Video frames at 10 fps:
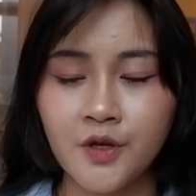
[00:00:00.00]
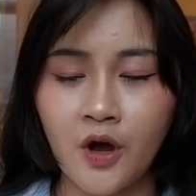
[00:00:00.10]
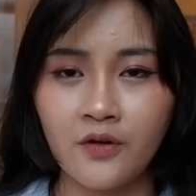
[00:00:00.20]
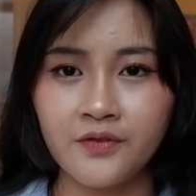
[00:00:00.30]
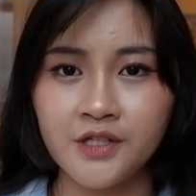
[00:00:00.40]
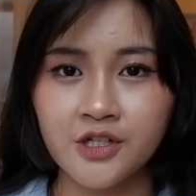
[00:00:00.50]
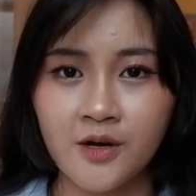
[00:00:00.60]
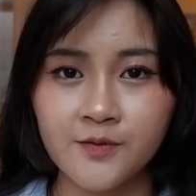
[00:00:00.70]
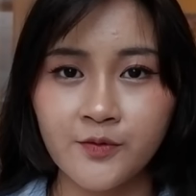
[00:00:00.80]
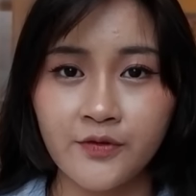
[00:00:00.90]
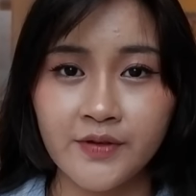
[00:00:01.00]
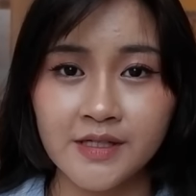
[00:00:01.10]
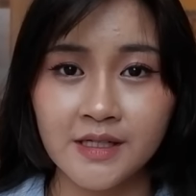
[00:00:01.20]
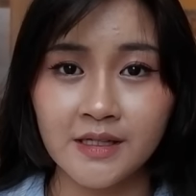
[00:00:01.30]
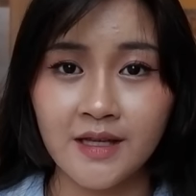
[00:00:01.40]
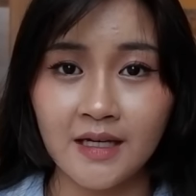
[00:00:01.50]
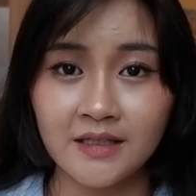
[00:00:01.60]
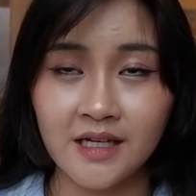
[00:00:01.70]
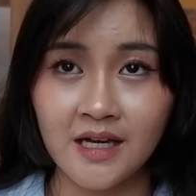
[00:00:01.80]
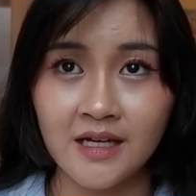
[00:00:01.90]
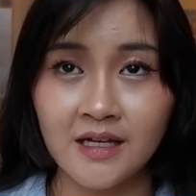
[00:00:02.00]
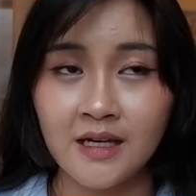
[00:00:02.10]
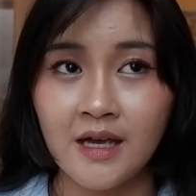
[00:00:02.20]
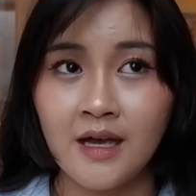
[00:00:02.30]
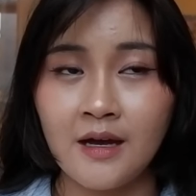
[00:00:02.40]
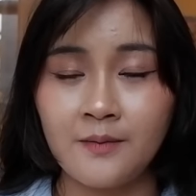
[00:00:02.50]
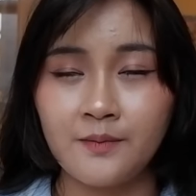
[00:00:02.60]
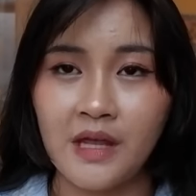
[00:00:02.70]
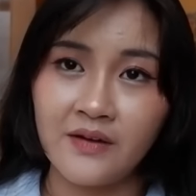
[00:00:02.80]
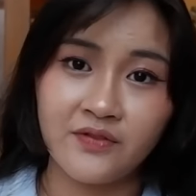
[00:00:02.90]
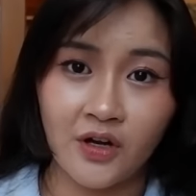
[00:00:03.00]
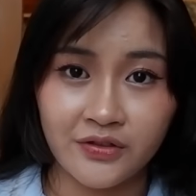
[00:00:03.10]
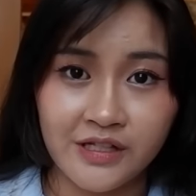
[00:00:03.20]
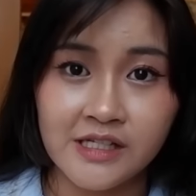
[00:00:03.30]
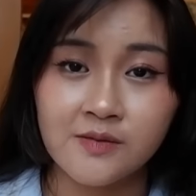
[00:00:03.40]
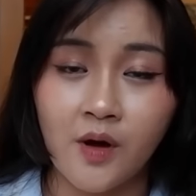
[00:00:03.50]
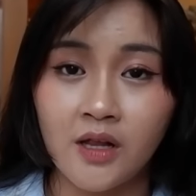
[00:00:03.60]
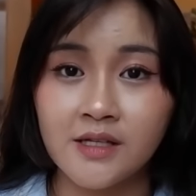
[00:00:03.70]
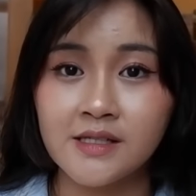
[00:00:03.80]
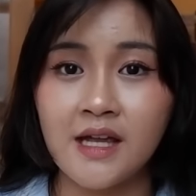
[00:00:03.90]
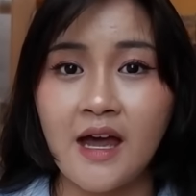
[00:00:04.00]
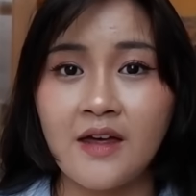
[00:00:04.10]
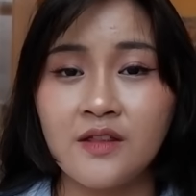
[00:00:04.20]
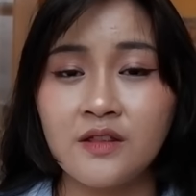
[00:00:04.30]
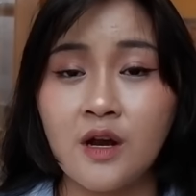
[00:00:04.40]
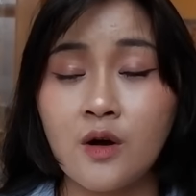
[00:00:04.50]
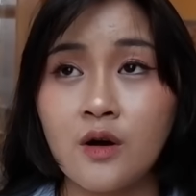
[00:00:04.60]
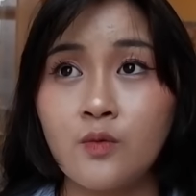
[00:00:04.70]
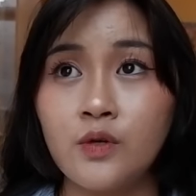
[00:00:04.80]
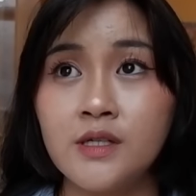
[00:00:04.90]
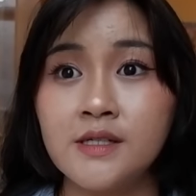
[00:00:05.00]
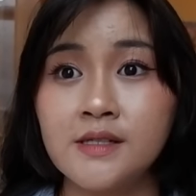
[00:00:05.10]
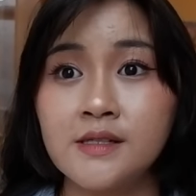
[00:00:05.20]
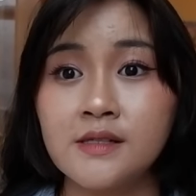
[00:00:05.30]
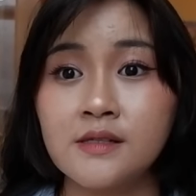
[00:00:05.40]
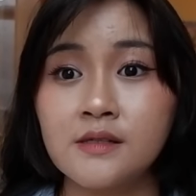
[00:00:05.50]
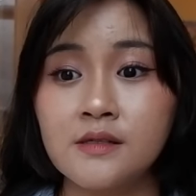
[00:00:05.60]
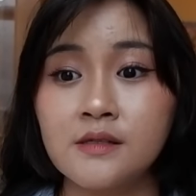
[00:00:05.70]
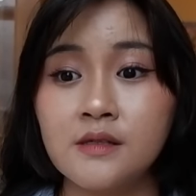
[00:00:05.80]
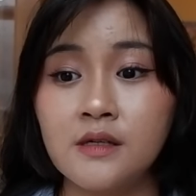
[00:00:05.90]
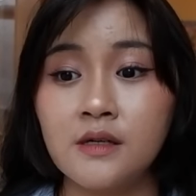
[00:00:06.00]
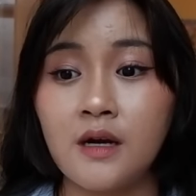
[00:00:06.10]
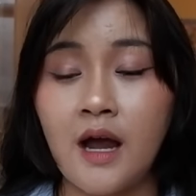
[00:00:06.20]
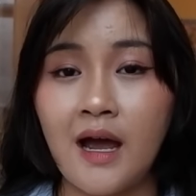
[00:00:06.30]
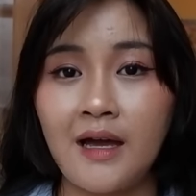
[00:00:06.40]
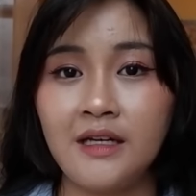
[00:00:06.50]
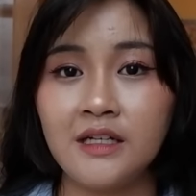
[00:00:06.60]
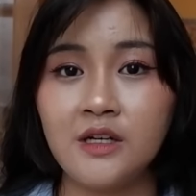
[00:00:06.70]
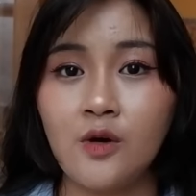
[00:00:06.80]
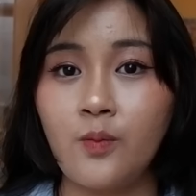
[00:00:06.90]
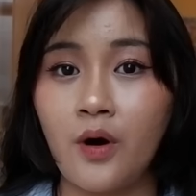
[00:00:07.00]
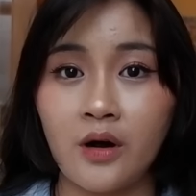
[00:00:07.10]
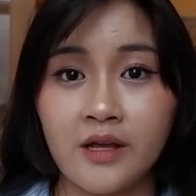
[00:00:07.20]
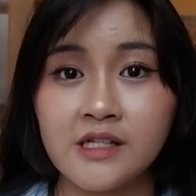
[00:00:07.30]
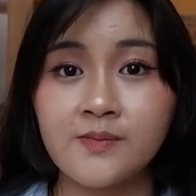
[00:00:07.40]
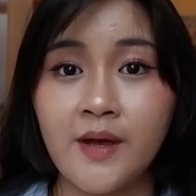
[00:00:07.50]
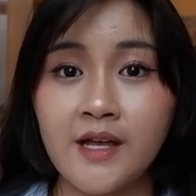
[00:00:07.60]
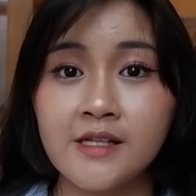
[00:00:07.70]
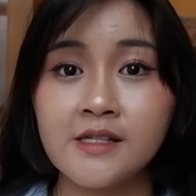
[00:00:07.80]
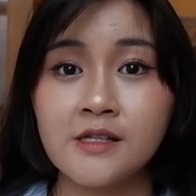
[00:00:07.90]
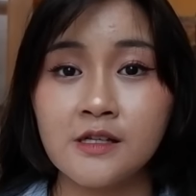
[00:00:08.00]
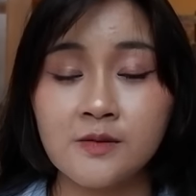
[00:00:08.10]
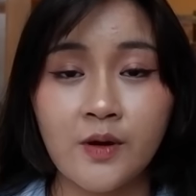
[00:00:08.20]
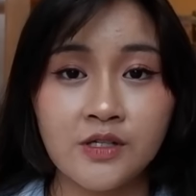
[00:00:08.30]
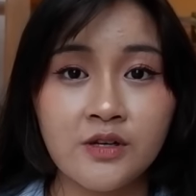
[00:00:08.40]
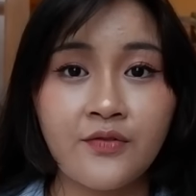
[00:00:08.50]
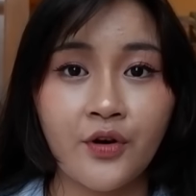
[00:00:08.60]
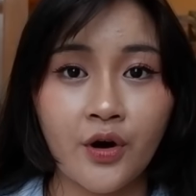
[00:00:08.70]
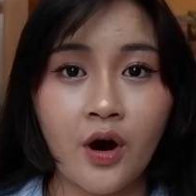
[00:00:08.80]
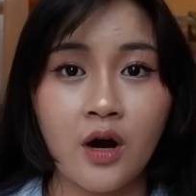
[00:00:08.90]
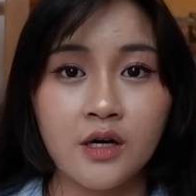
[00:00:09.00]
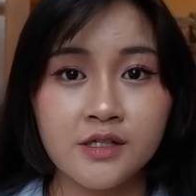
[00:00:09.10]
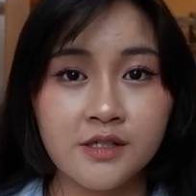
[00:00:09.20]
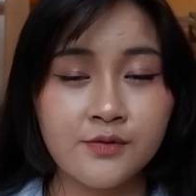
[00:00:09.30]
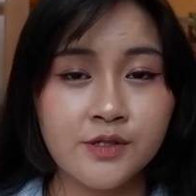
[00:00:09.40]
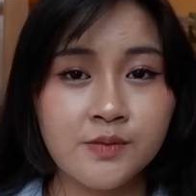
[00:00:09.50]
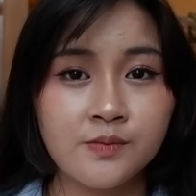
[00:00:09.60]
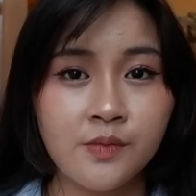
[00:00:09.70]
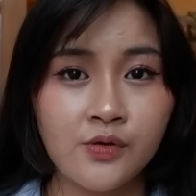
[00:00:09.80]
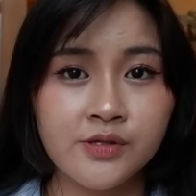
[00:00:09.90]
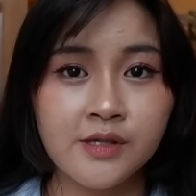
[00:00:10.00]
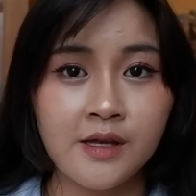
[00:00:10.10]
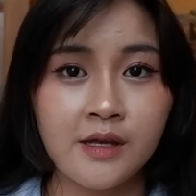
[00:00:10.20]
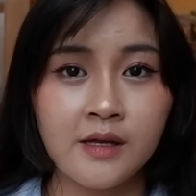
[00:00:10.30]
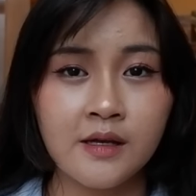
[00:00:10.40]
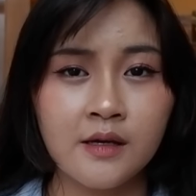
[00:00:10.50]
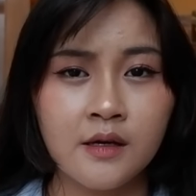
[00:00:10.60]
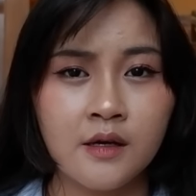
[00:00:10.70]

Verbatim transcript: coffee shops we visited that day, if not the smallest. And there was kind of no parking space, especially for cars. It was mostly